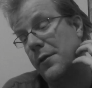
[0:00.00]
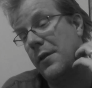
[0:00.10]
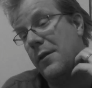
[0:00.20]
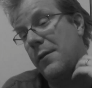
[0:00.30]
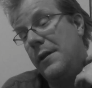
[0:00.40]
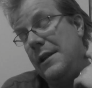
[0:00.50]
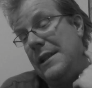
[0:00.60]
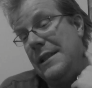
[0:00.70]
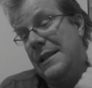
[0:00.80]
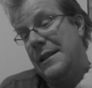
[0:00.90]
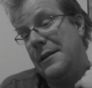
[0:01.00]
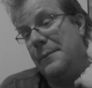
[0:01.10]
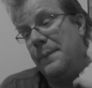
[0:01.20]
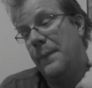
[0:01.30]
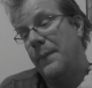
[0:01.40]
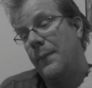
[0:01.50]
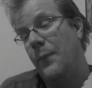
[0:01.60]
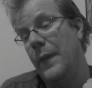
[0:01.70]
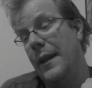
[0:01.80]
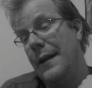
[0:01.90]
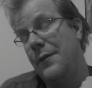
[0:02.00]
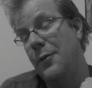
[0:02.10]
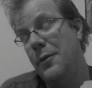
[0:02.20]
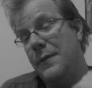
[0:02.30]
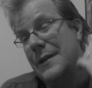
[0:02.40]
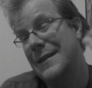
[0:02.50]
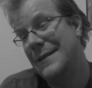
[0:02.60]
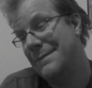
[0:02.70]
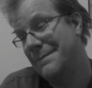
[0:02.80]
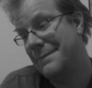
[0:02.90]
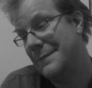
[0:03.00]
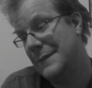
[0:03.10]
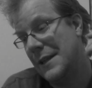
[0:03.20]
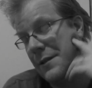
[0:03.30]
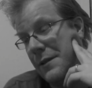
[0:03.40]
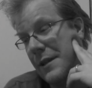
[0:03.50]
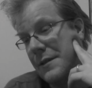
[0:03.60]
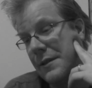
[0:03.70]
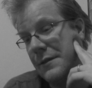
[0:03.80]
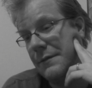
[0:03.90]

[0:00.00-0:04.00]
So, um, that's sort of a that's a that's a